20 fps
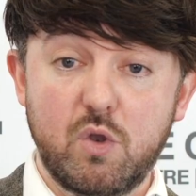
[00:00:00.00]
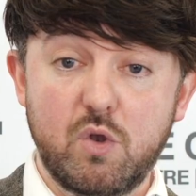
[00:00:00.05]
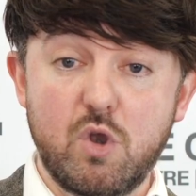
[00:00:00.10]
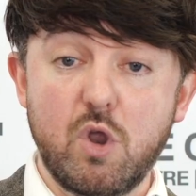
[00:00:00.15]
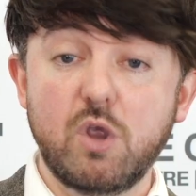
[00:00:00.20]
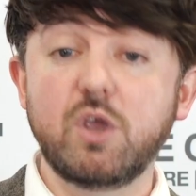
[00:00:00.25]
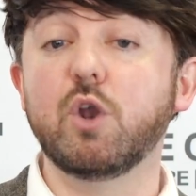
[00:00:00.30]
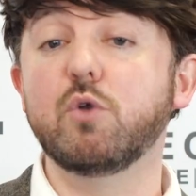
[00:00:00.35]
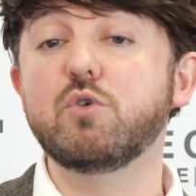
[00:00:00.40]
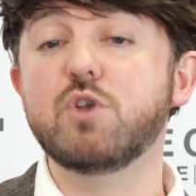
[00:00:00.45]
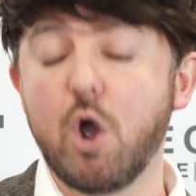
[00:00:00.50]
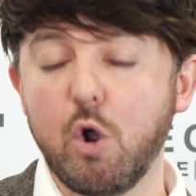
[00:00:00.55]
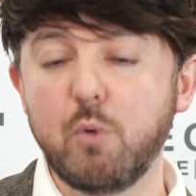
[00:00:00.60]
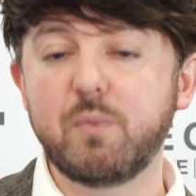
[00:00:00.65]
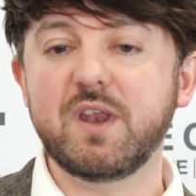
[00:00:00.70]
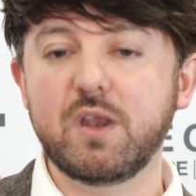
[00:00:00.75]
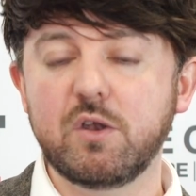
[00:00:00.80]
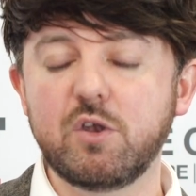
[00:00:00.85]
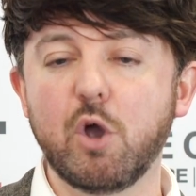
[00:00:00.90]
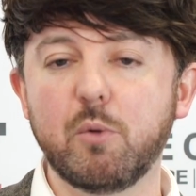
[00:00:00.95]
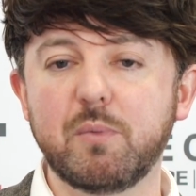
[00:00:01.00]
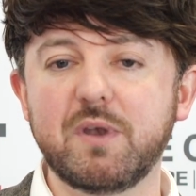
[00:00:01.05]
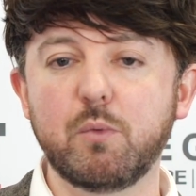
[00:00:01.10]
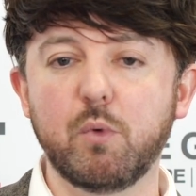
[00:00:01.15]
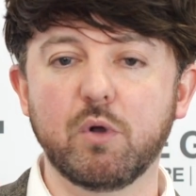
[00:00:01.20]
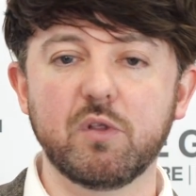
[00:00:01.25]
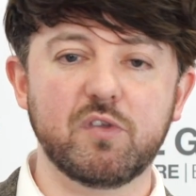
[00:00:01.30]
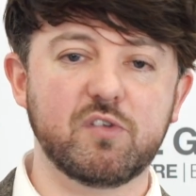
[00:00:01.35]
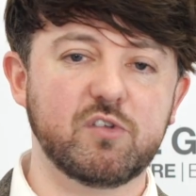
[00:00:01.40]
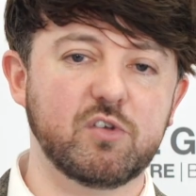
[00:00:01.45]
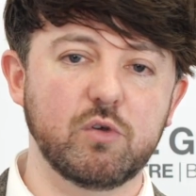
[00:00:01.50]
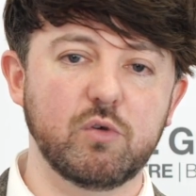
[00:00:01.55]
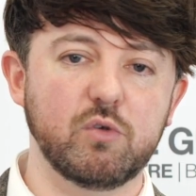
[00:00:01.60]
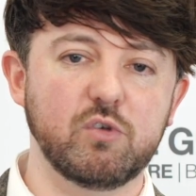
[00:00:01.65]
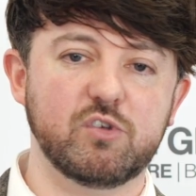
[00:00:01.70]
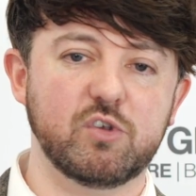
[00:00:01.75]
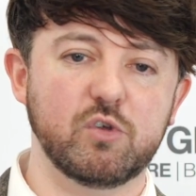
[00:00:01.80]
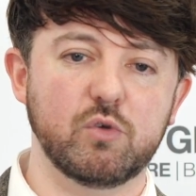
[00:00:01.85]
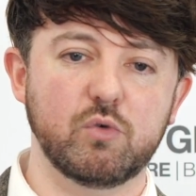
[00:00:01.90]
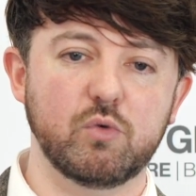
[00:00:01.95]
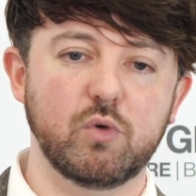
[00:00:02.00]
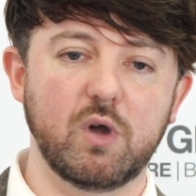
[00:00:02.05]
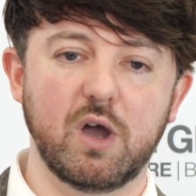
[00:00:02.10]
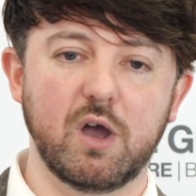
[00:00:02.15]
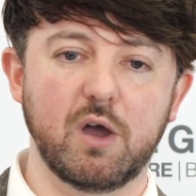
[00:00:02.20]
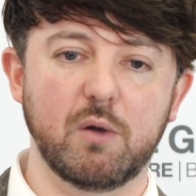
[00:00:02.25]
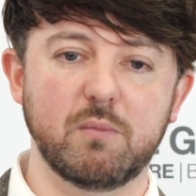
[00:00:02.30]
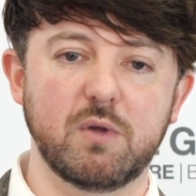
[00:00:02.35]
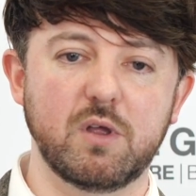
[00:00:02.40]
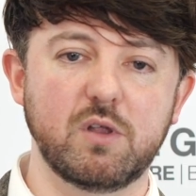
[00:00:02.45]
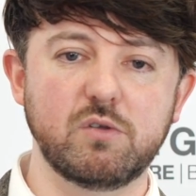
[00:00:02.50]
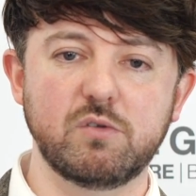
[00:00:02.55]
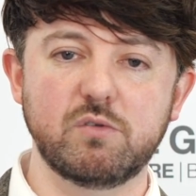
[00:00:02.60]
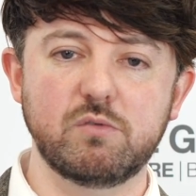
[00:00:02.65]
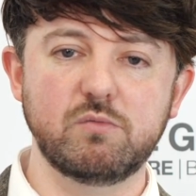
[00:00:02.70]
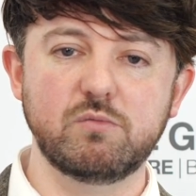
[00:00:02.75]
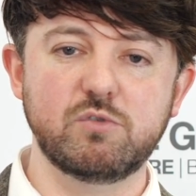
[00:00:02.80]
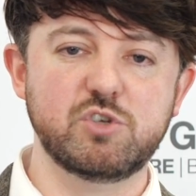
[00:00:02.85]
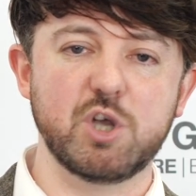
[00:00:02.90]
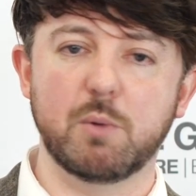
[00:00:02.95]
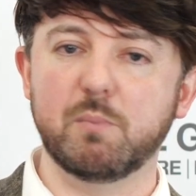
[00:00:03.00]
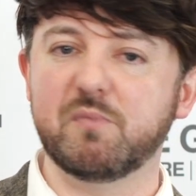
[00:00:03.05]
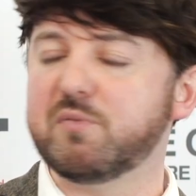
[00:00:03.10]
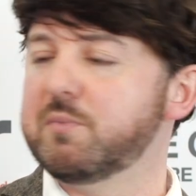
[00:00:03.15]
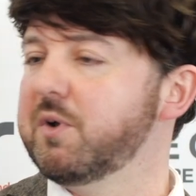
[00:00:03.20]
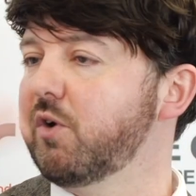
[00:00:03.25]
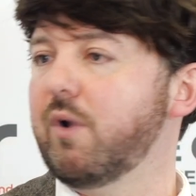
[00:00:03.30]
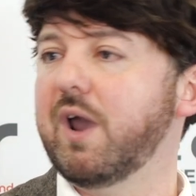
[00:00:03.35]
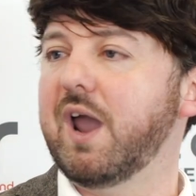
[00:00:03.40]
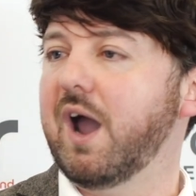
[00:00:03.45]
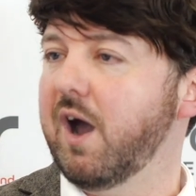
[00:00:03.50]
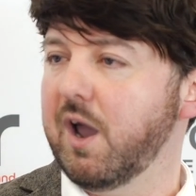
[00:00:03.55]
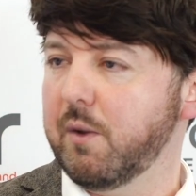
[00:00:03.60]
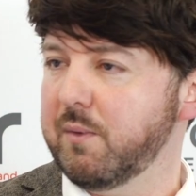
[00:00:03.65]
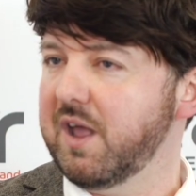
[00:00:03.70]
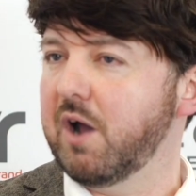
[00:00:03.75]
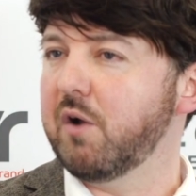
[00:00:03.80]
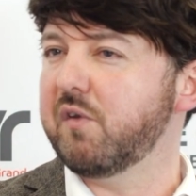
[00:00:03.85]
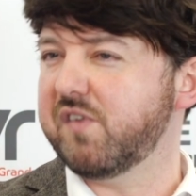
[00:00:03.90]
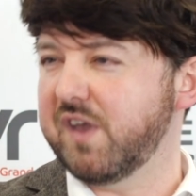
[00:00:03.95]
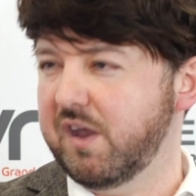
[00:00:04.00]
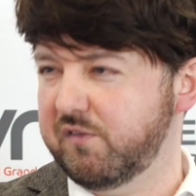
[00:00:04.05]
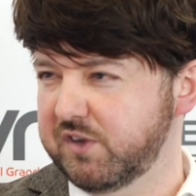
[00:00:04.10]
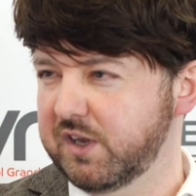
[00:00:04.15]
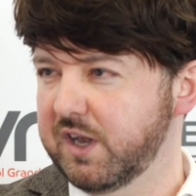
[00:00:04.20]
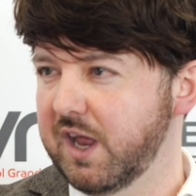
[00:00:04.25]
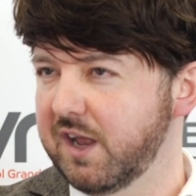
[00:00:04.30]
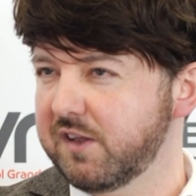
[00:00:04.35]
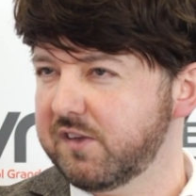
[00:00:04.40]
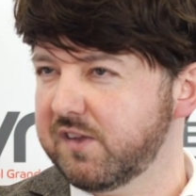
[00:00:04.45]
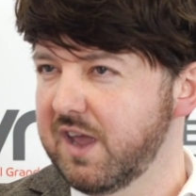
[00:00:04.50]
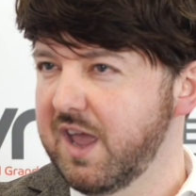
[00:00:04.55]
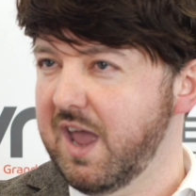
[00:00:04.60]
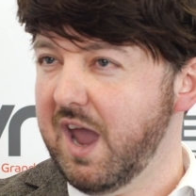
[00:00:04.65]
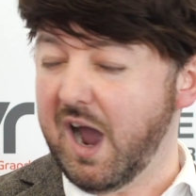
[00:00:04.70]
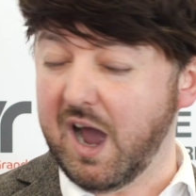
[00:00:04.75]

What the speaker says: nobody wants to jump from a great height without a safety net.